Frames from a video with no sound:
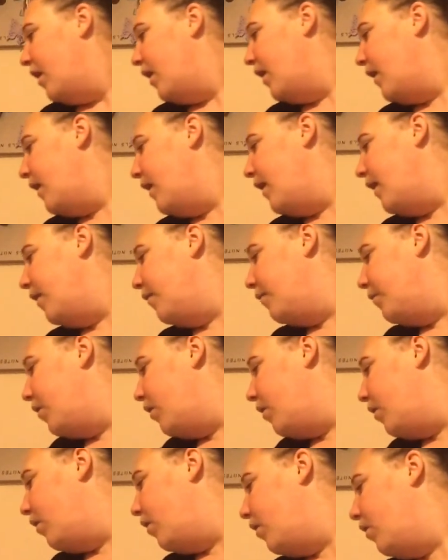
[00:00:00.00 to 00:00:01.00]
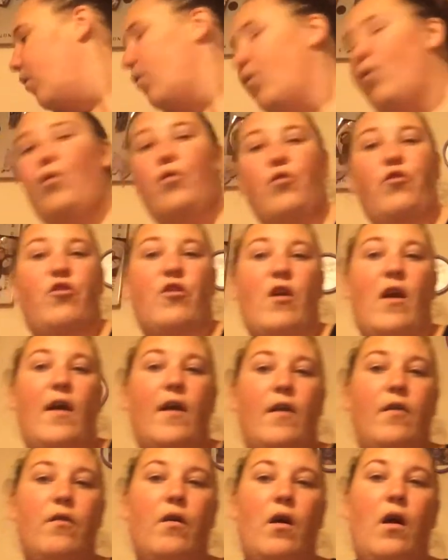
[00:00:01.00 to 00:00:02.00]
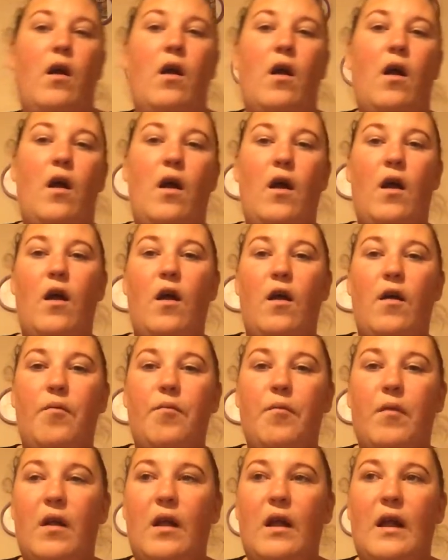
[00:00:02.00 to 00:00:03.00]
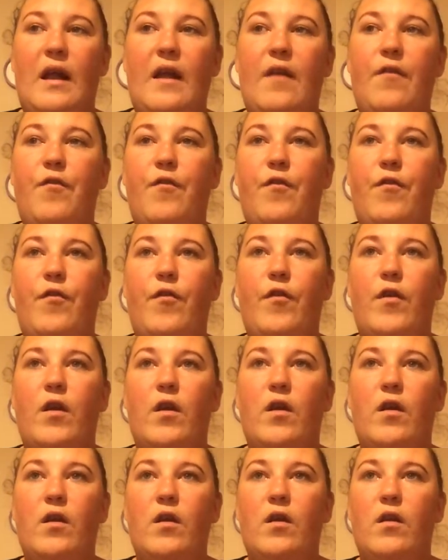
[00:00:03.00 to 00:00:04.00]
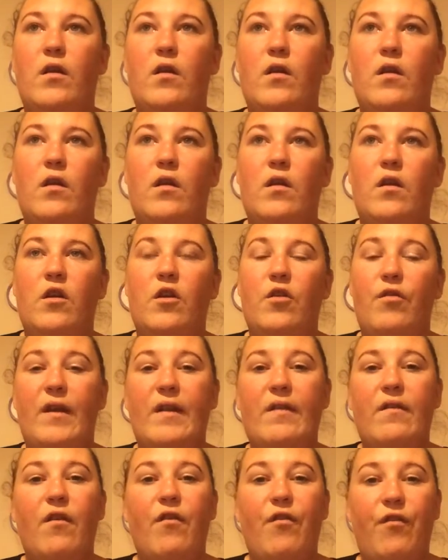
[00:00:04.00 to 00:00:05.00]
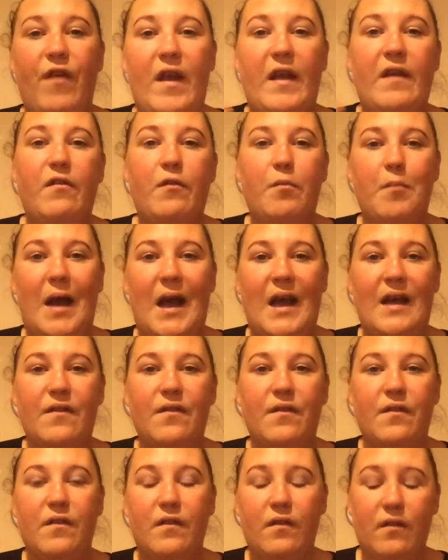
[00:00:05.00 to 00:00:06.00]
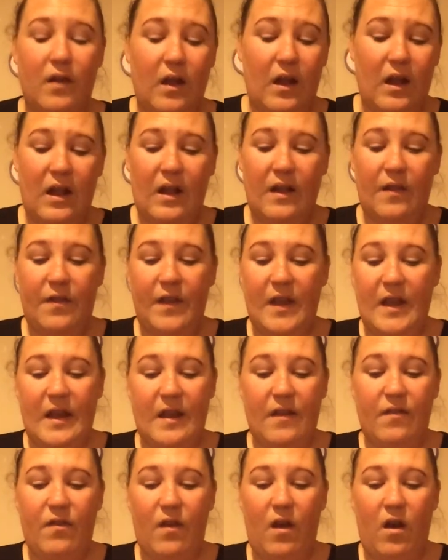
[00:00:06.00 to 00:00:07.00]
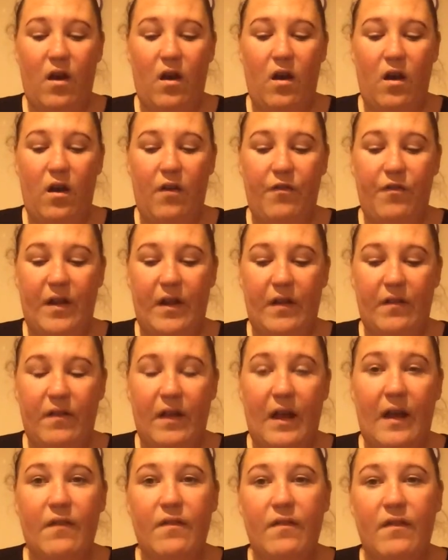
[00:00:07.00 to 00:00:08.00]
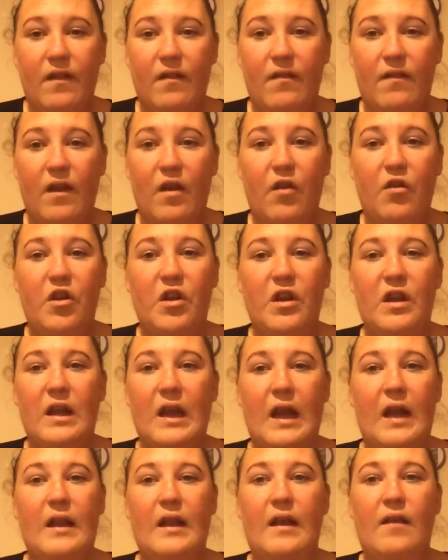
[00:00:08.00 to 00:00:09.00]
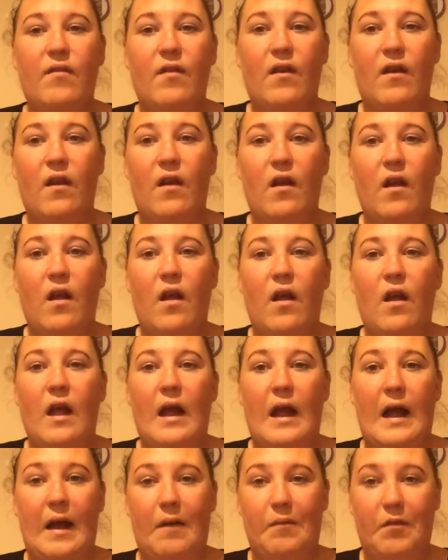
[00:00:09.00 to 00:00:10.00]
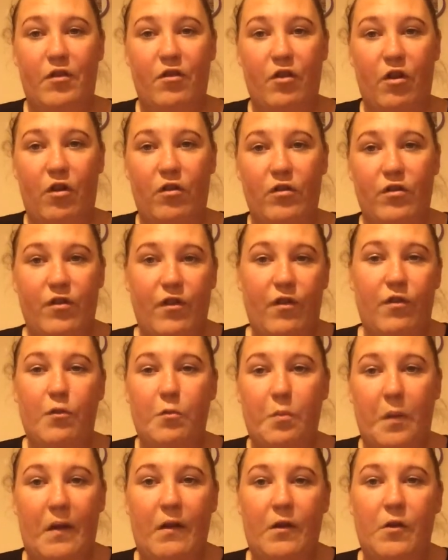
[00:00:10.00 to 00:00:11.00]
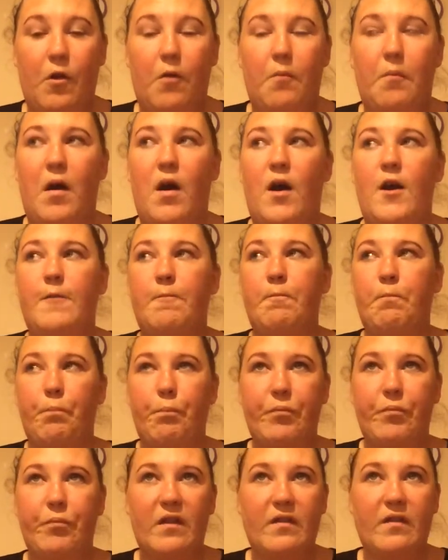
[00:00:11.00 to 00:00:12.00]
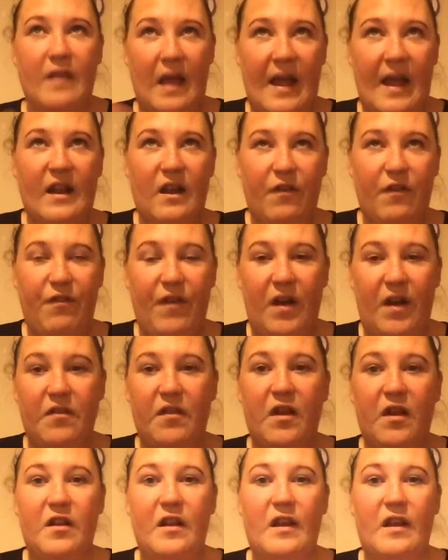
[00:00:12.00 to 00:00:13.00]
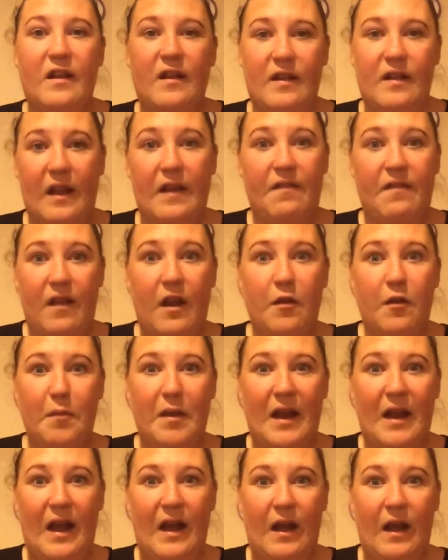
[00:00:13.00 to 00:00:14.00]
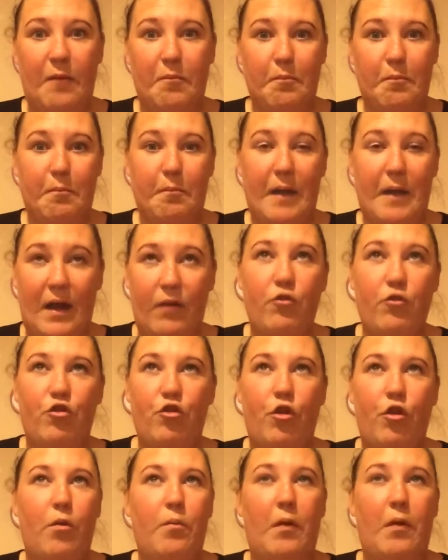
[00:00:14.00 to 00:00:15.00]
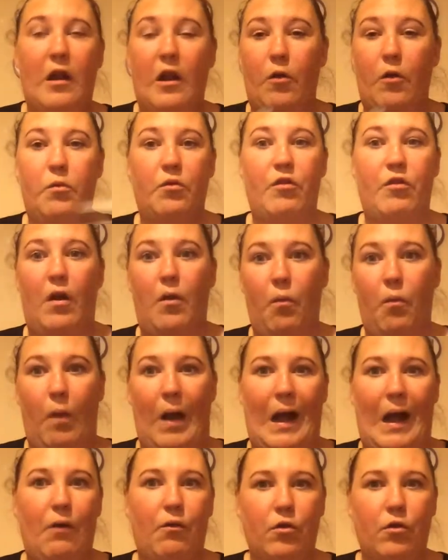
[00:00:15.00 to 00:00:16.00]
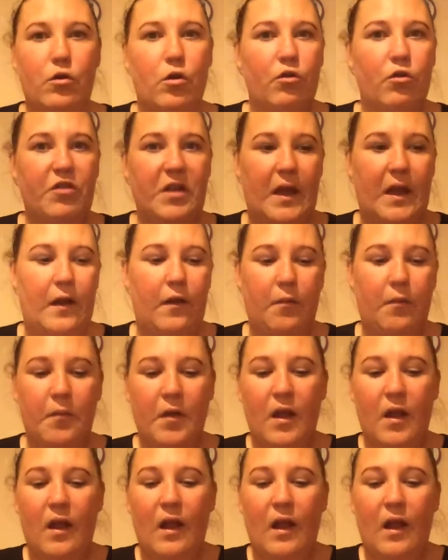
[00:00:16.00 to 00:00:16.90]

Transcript: If you're into face masks, these are a fantastic deal. You can get these at Amazon because this is where I got mine. then I found out that they sell them in a pound shop, and I was like, wow, got to get them.